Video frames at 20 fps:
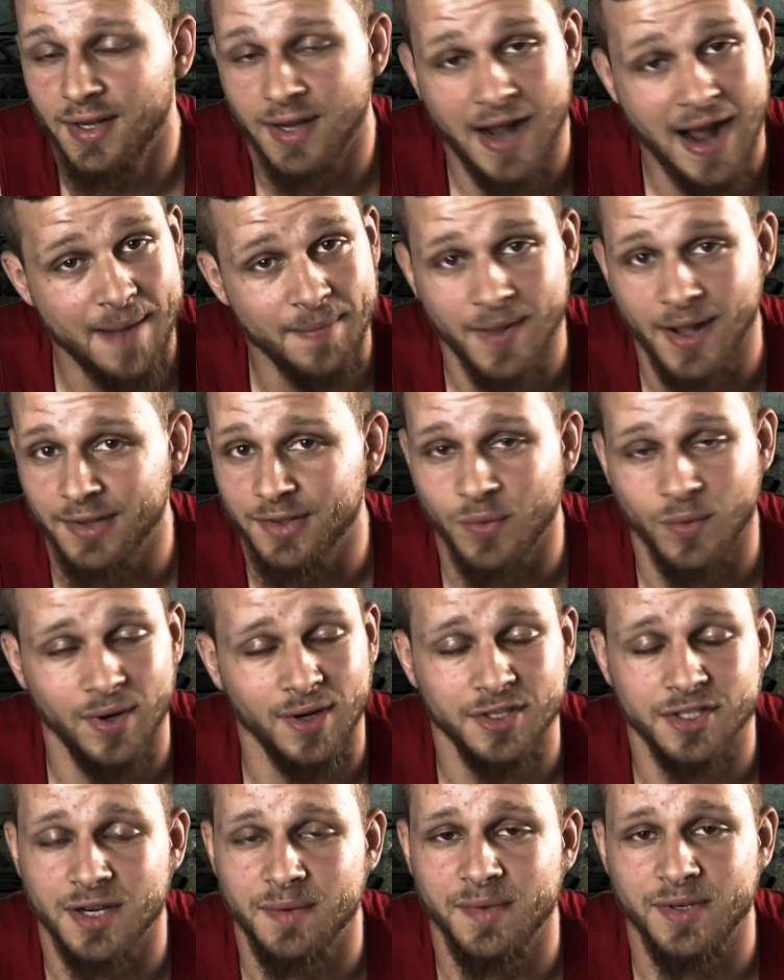I'm not the
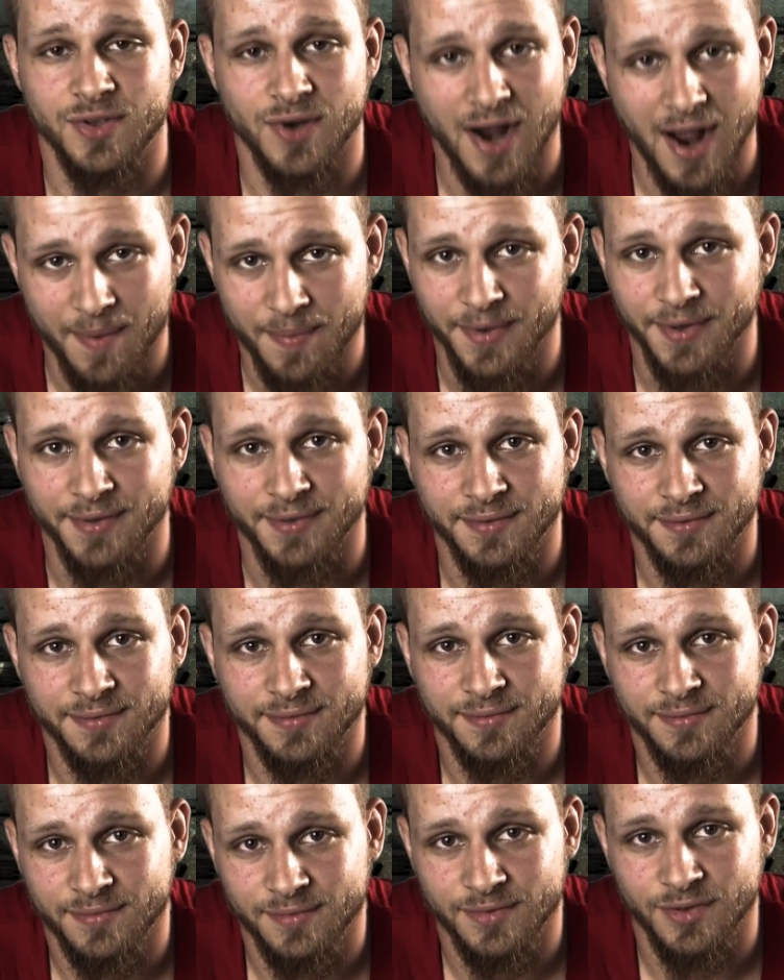one that's going to be dropping.
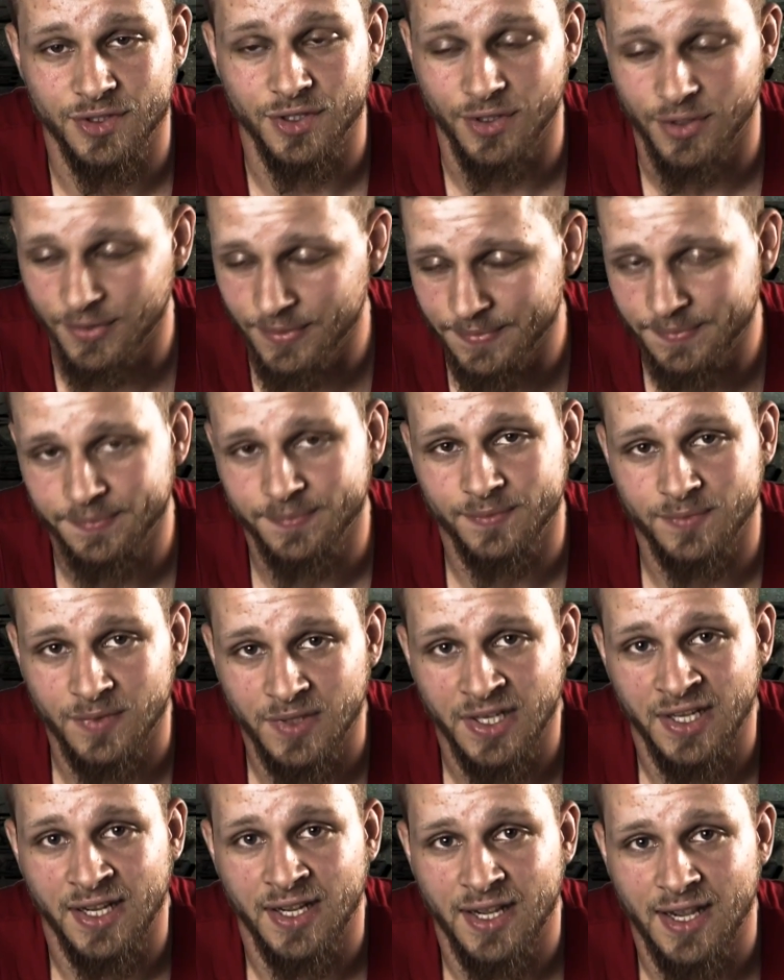So,
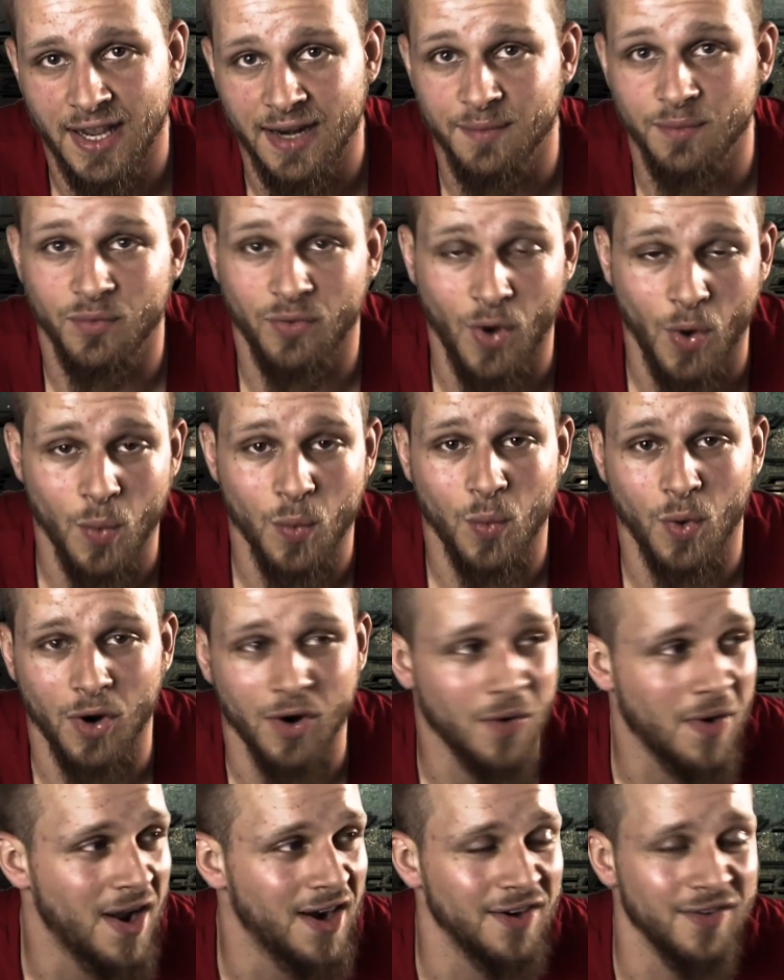and
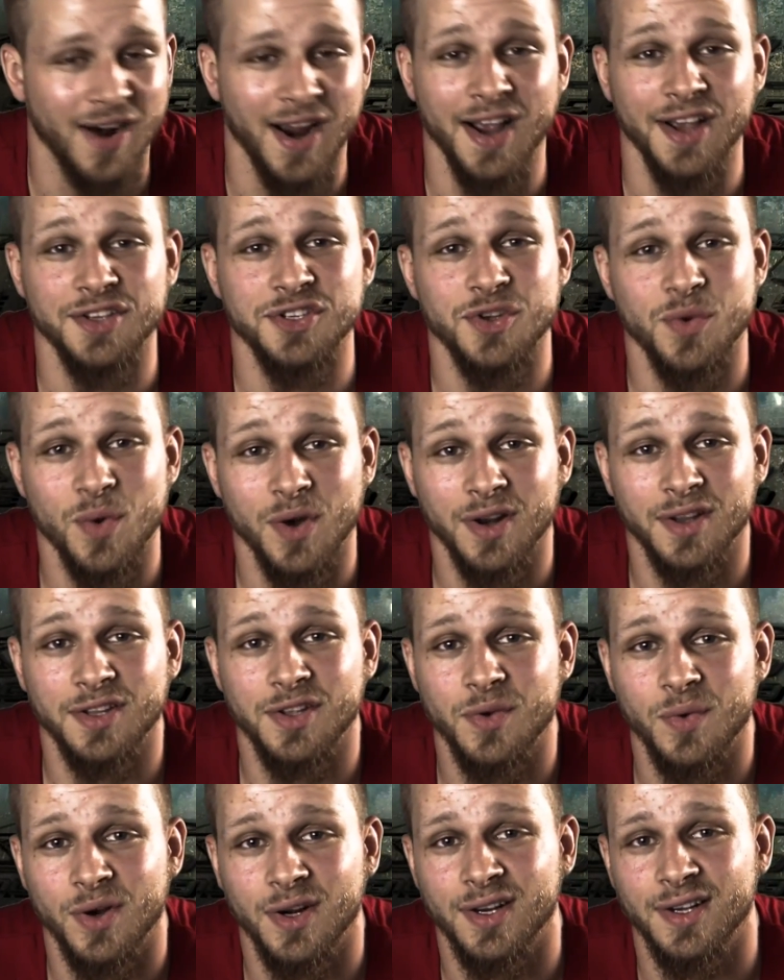word on Rez, you want
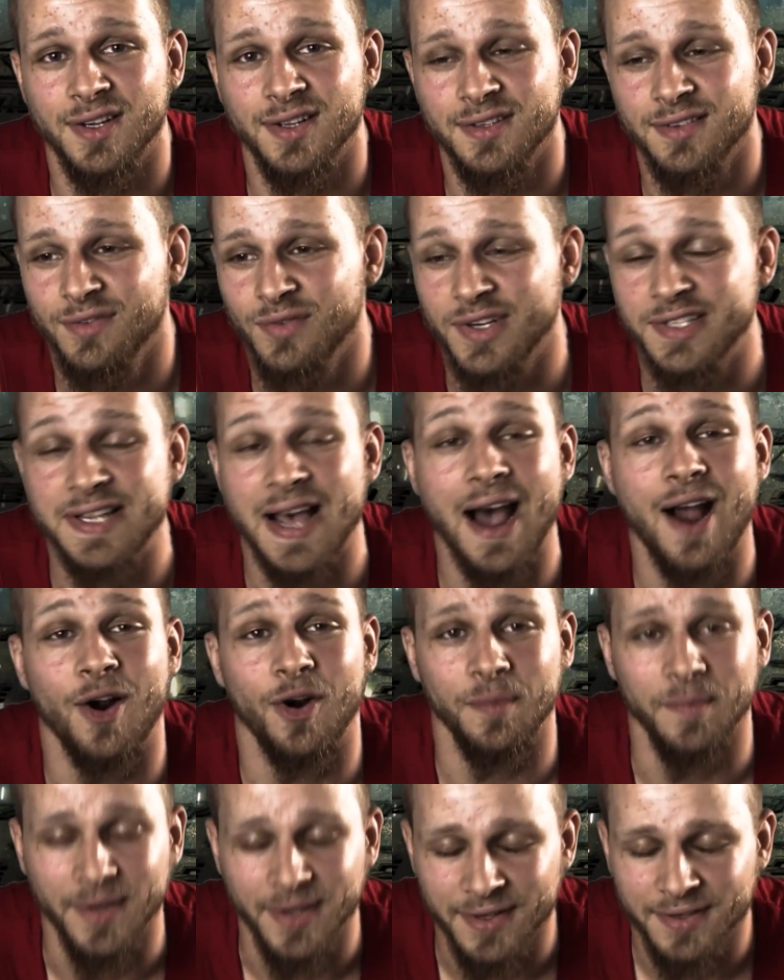you want to
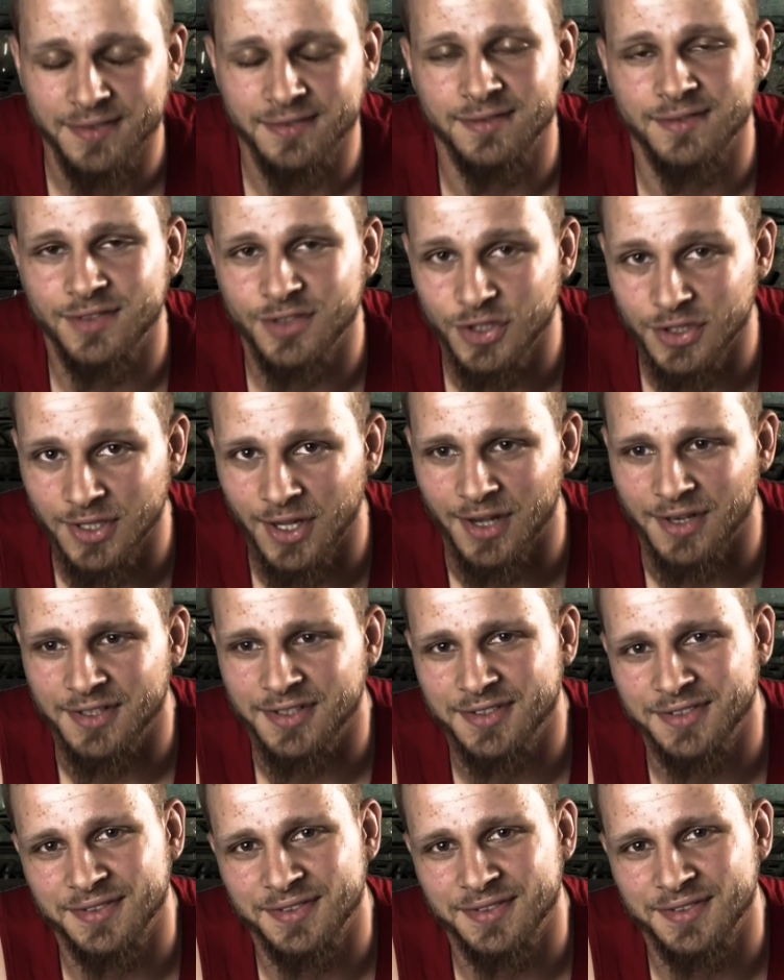retire me. Good luck.